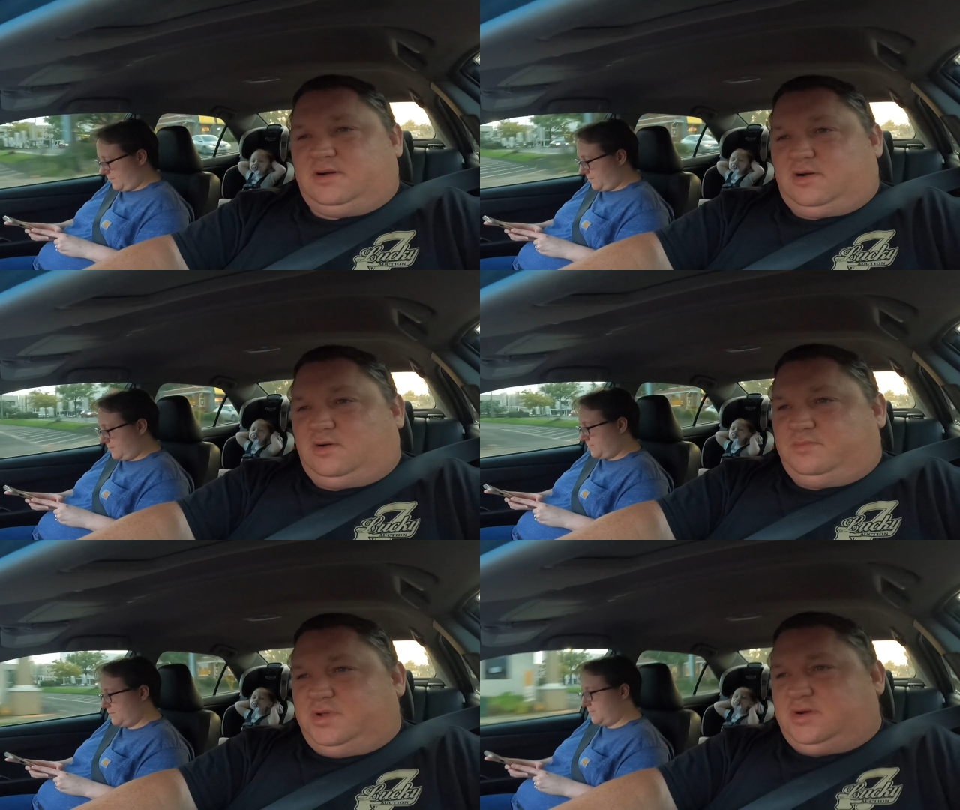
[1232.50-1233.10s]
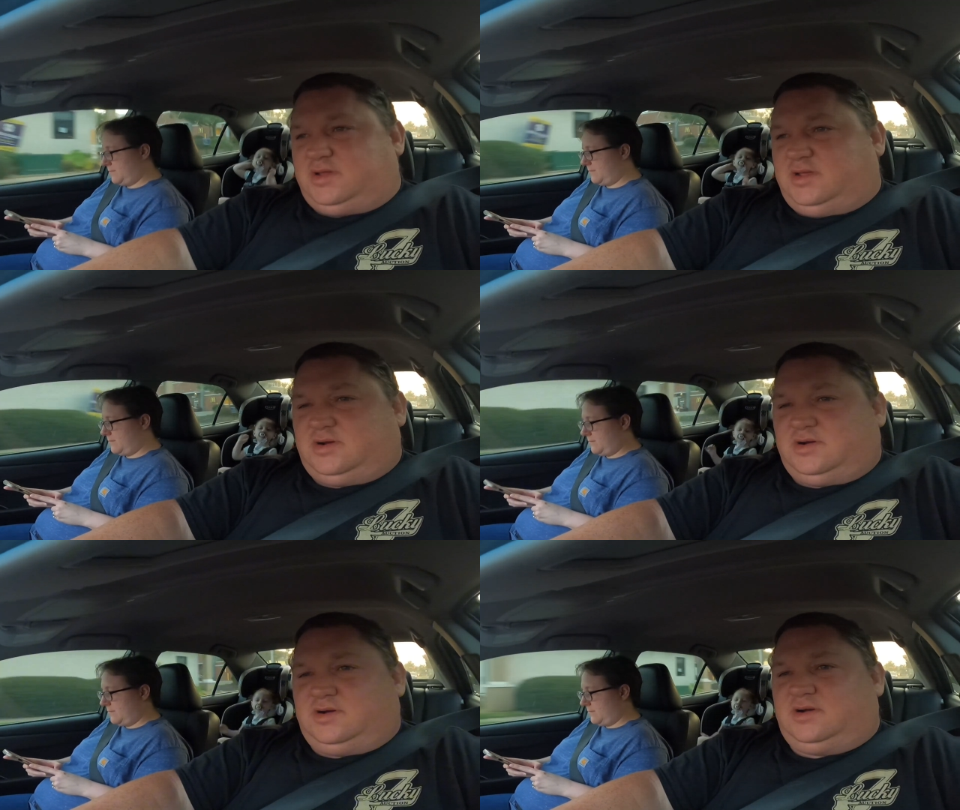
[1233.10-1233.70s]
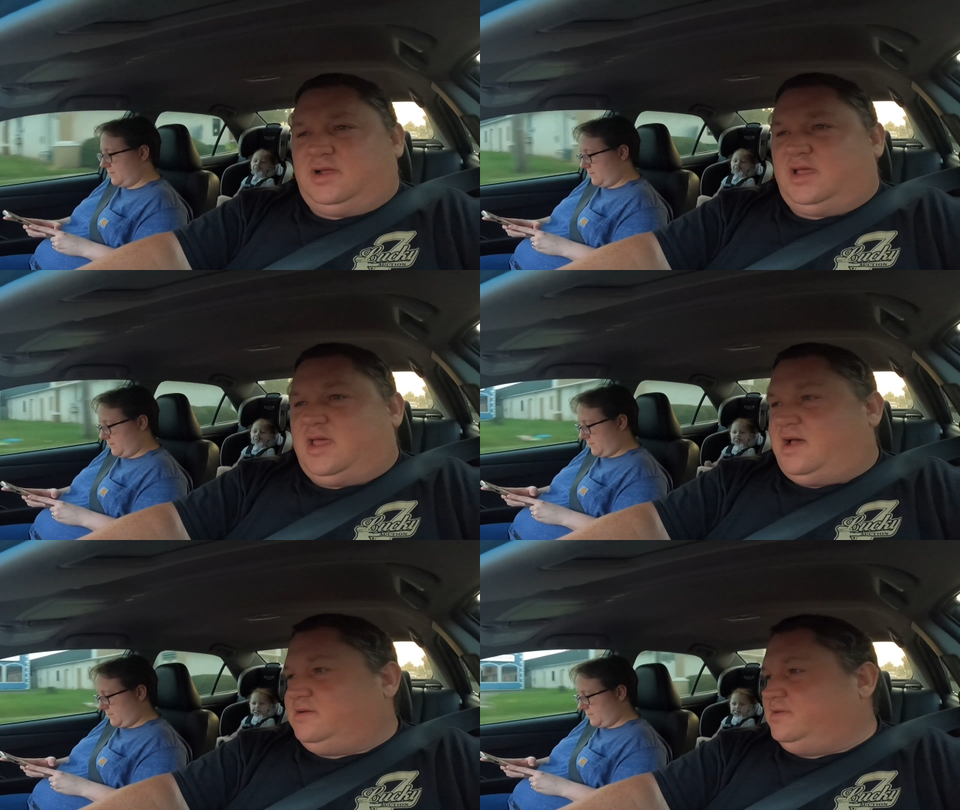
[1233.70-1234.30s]
Speaker 1: her home. We're gonna get her
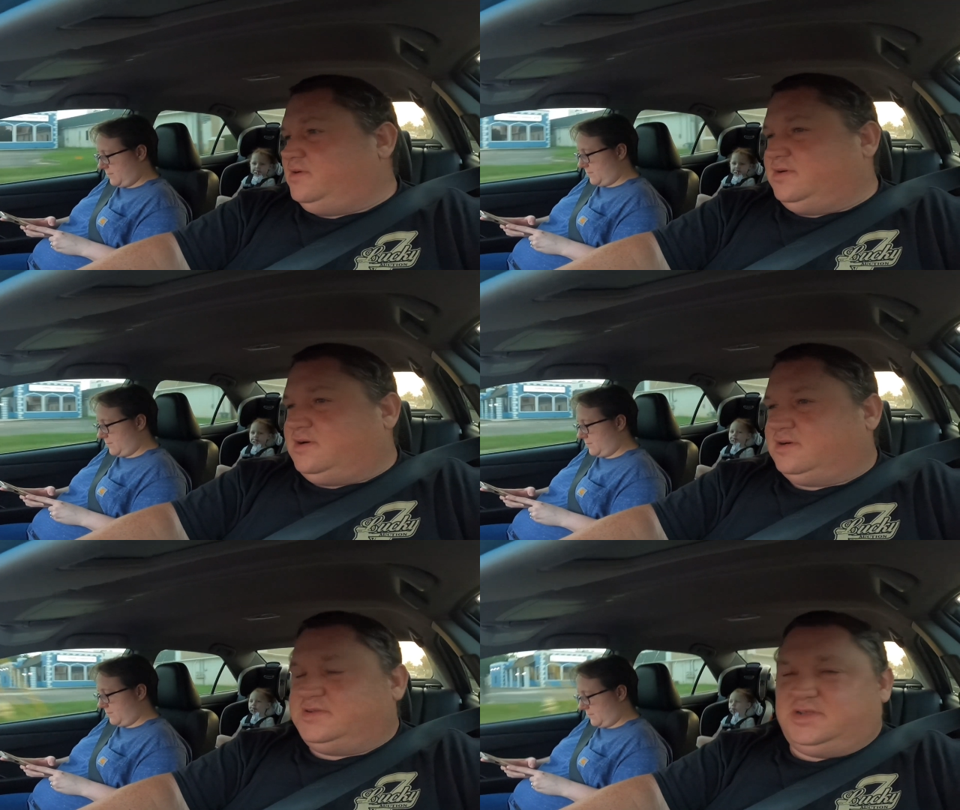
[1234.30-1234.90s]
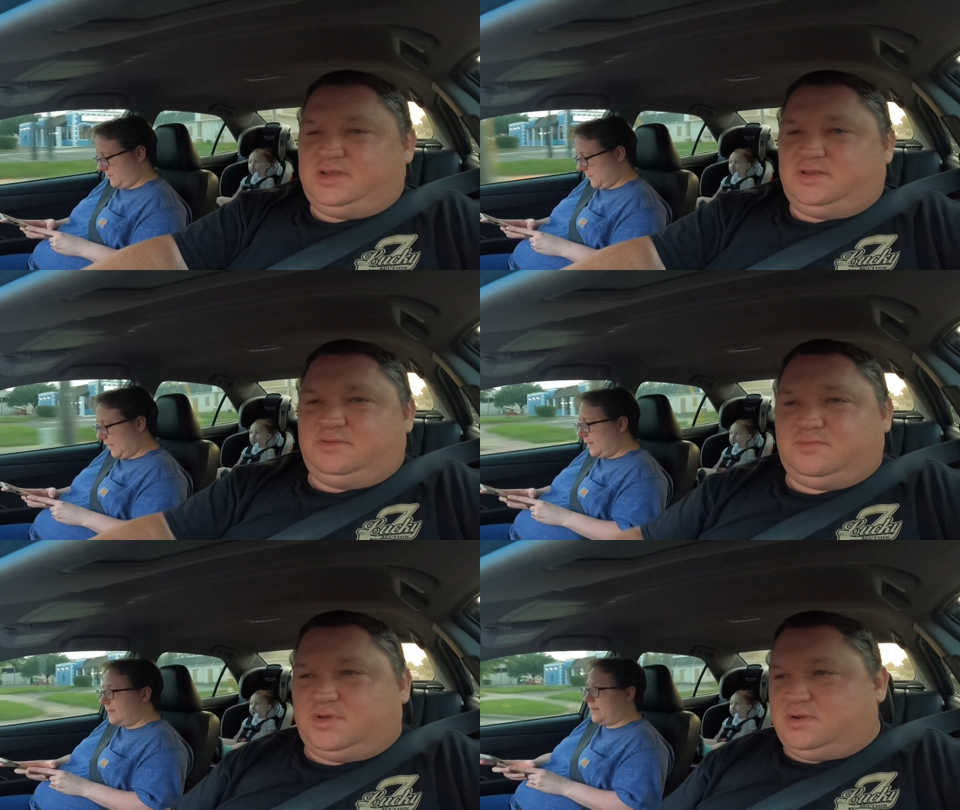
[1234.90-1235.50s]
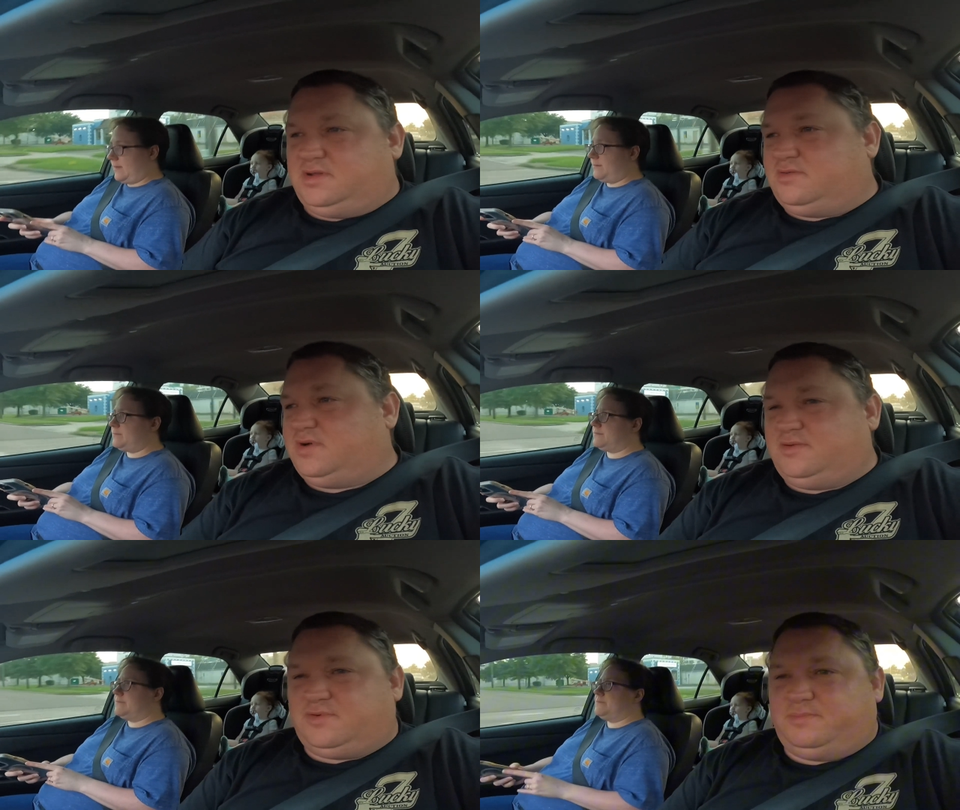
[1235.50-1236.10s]
out of her car seat, and we're gonna yeah. get her
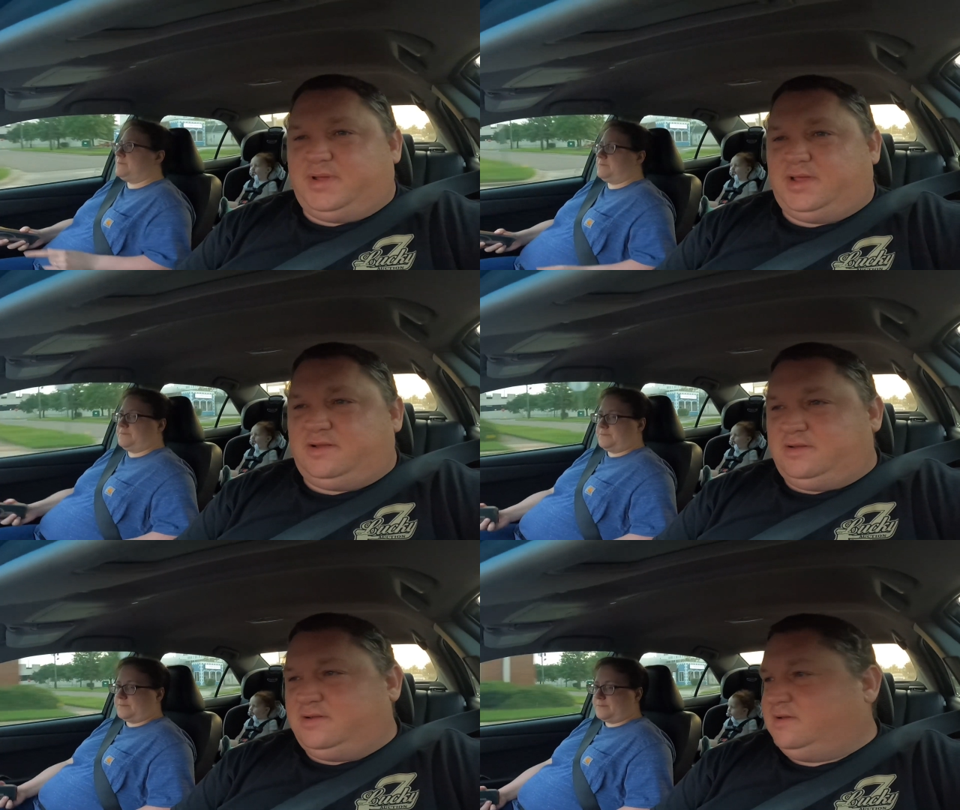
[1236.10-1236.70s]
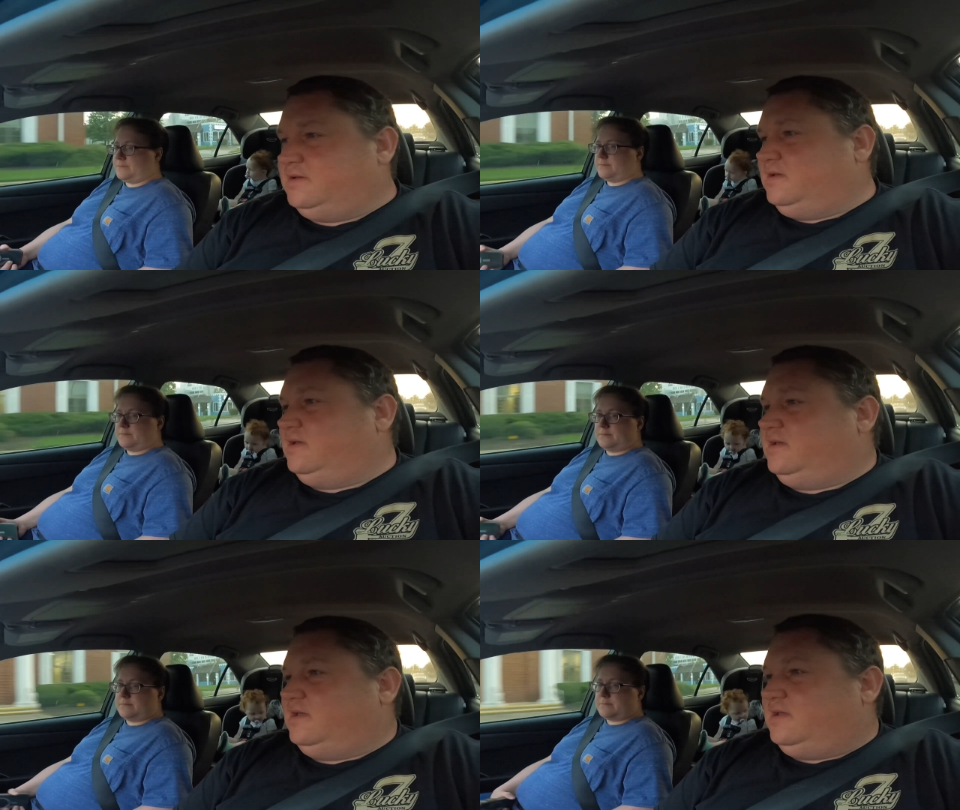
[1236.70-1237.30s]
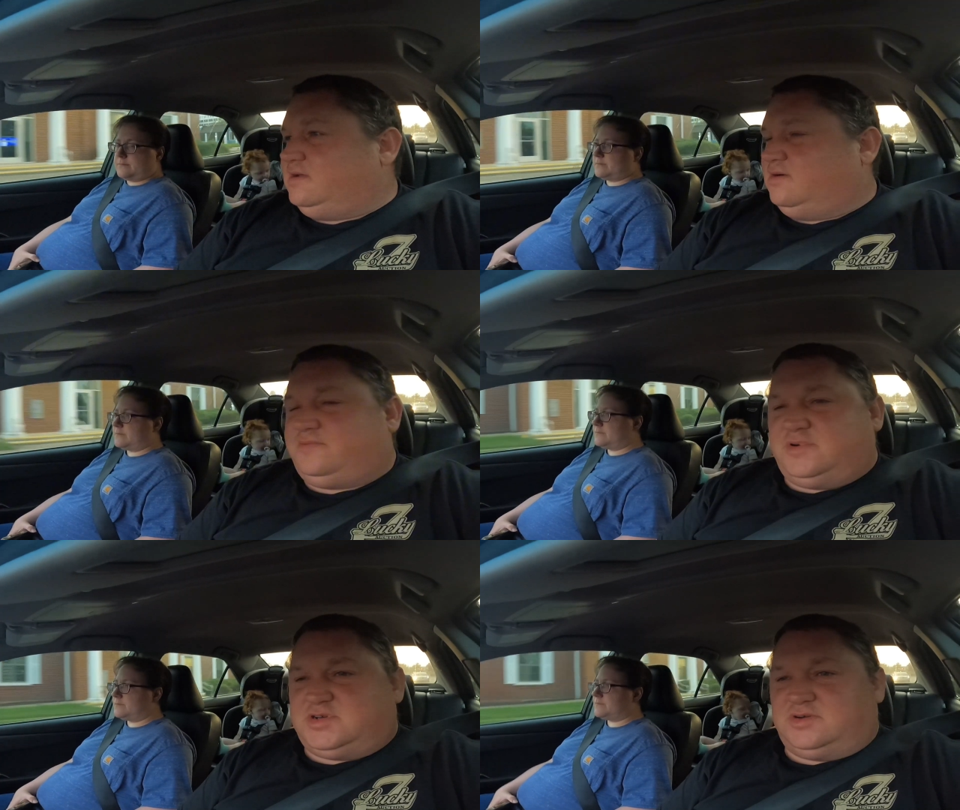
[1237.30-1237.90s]
ready for bed. And
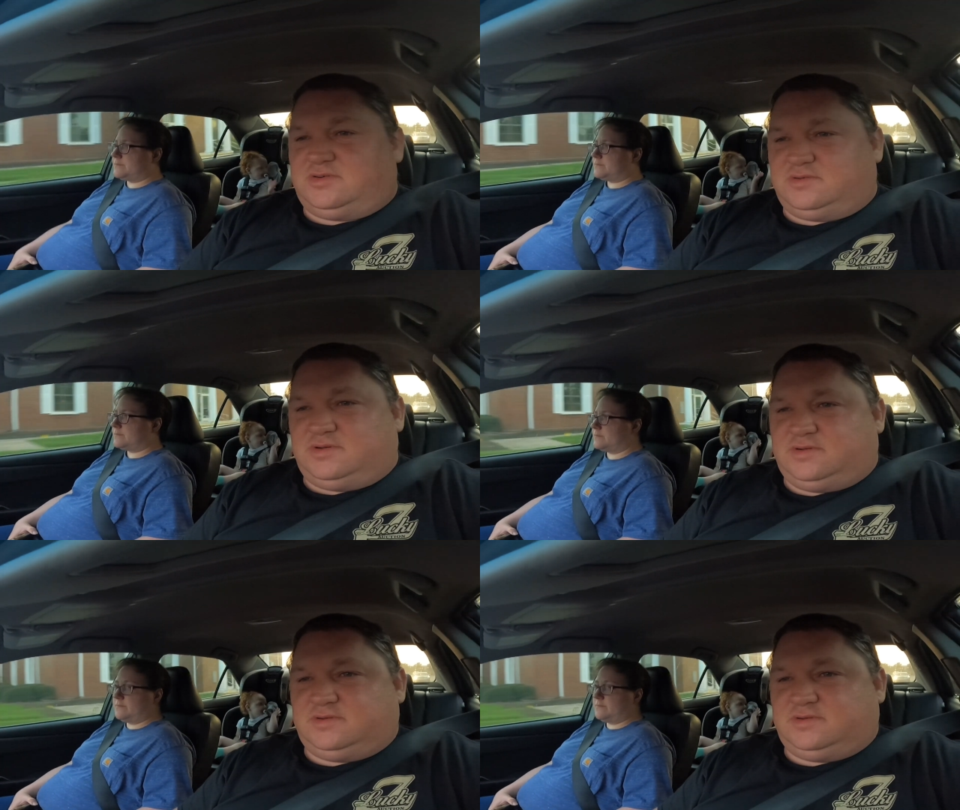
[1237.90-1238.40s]
hopefully she'll